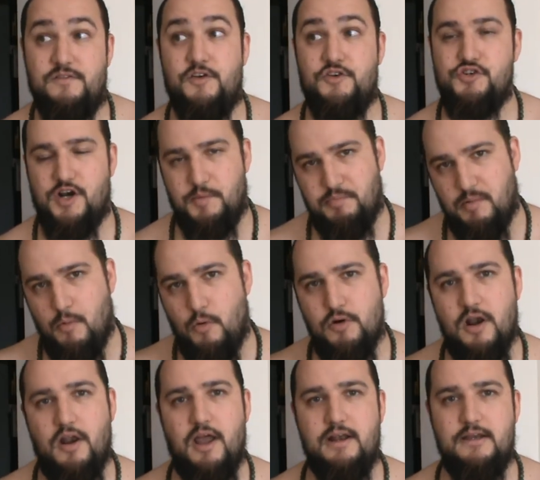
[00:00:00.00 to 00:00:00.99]
They're trying to promote
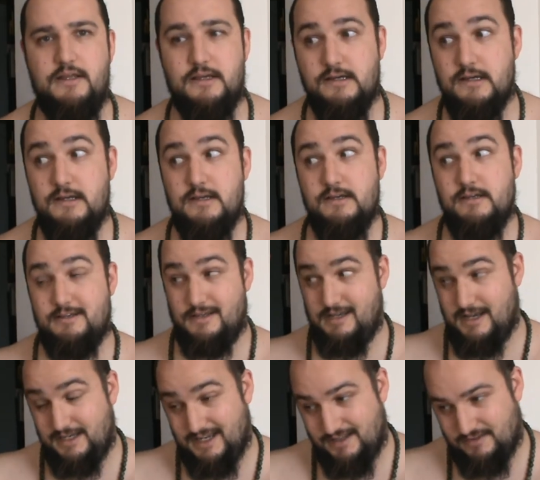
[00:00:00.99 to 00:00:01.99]
an idea,
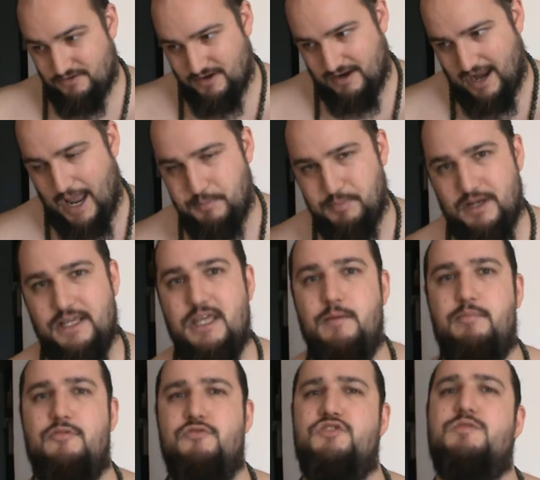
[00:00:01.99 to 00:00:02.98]
and yet they're happy to
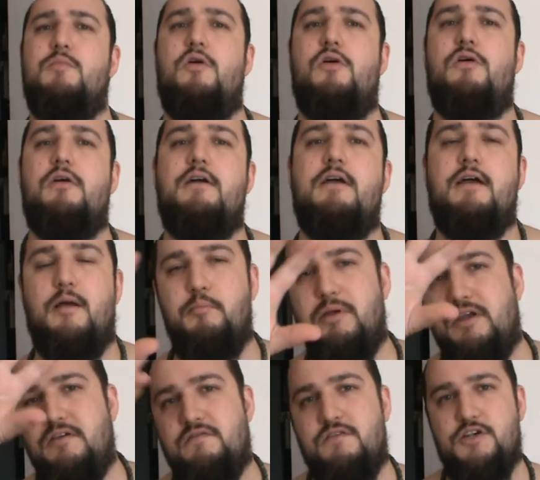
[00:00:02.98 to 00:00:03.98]
keep you small.
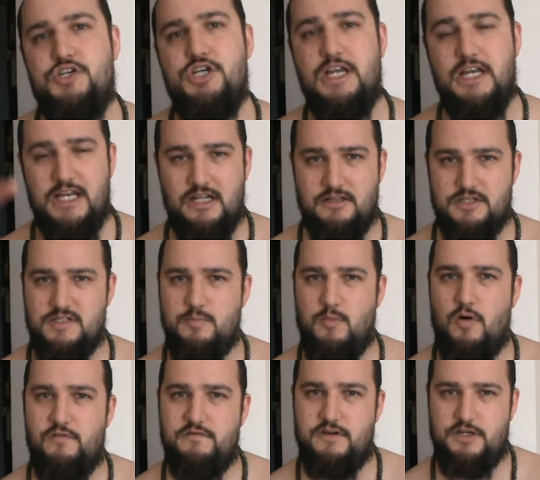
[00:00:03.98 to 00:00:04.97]
Big fish eating the
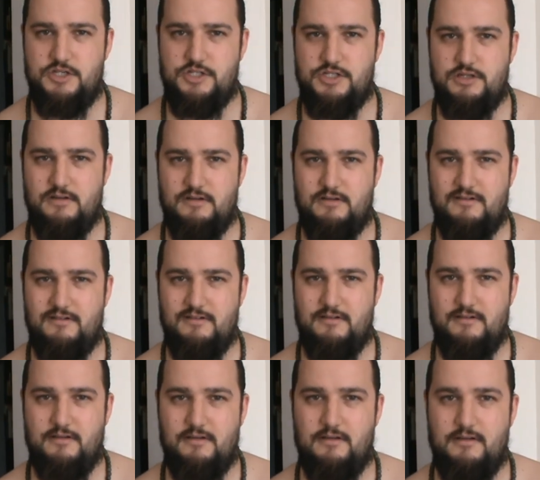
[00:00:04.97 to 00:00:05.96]
small fish.
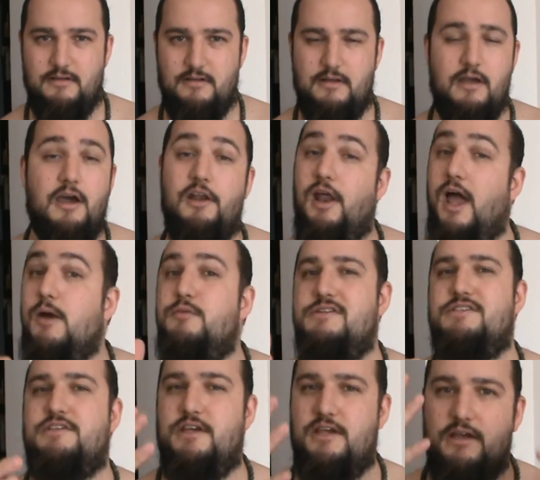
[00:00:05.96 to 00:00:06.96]
And I would
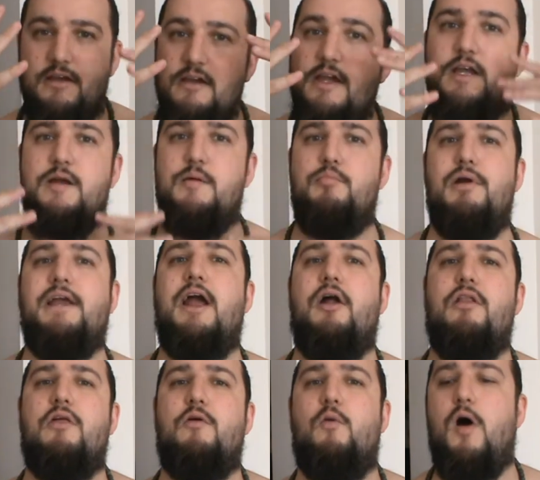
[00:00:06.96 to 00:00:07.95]
say, break out
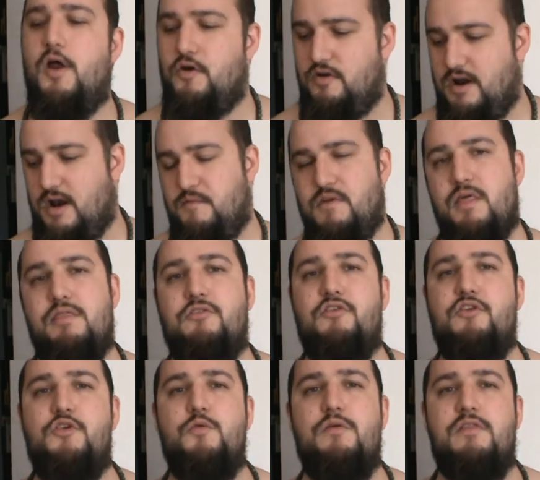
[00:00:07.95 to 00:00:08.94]
of the water and have nothing to
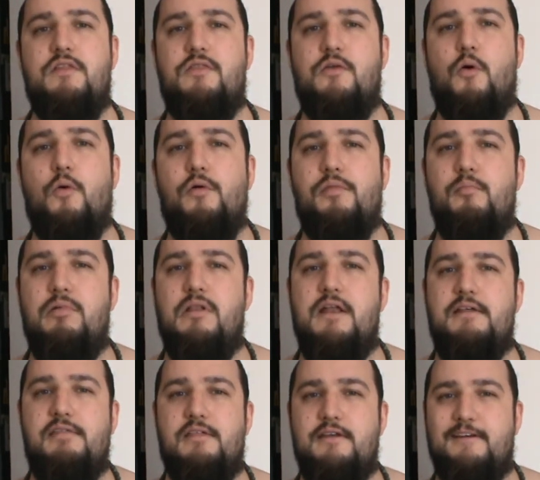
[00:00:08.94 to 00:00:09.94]
do with it, the whole
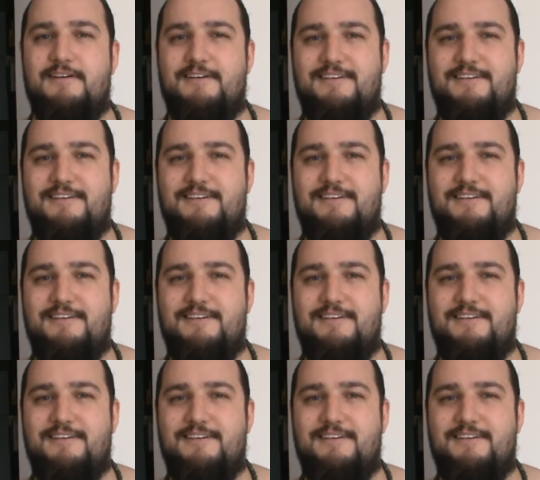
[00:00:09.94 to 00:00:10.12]
bloody thing.